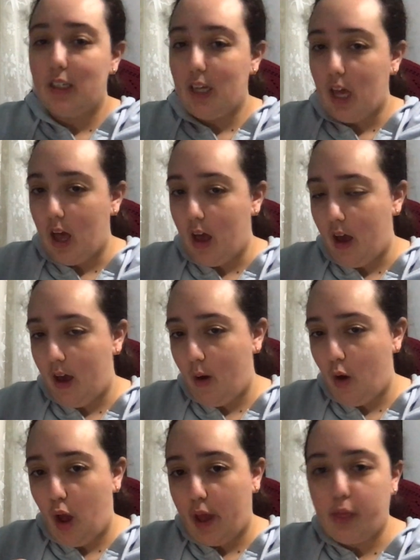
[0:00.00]

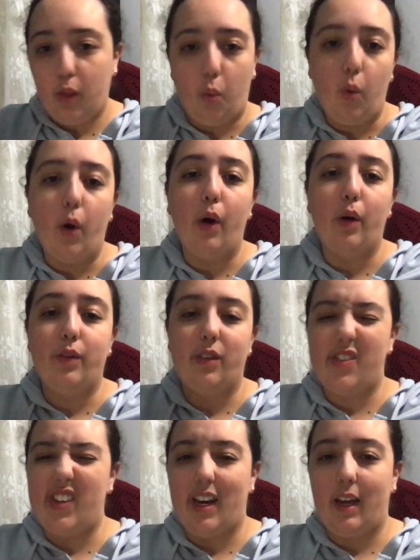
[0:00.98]
and the world
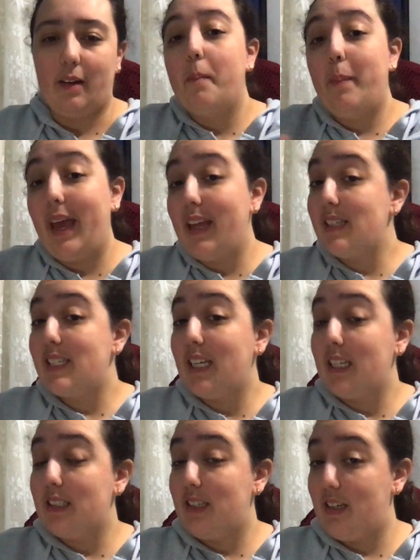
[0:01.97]
and setting. Pantsing
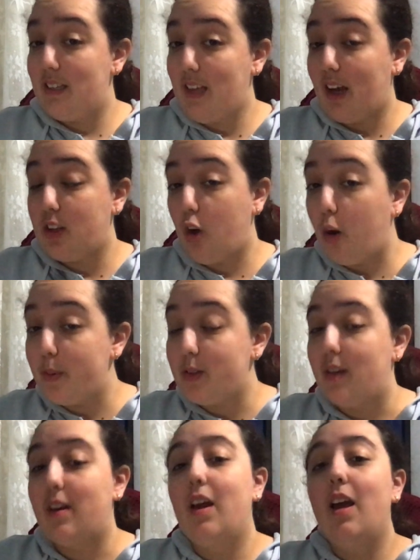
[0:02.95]
is the exact
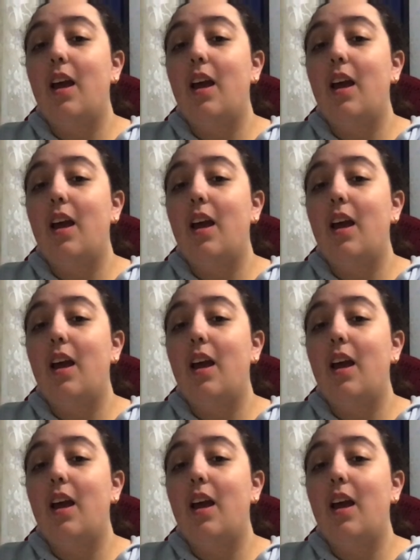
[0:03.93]
opposite.